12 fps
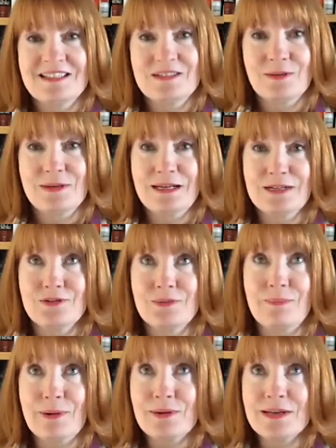So an extra
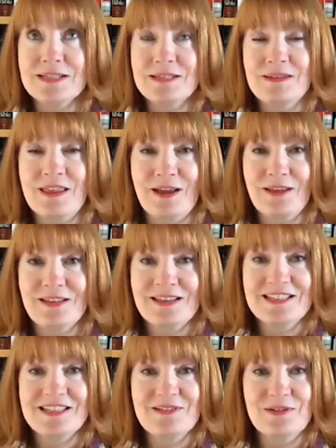bonus thing that
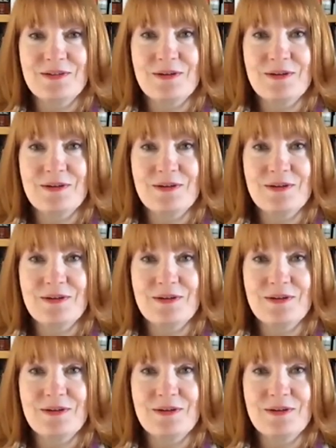this is going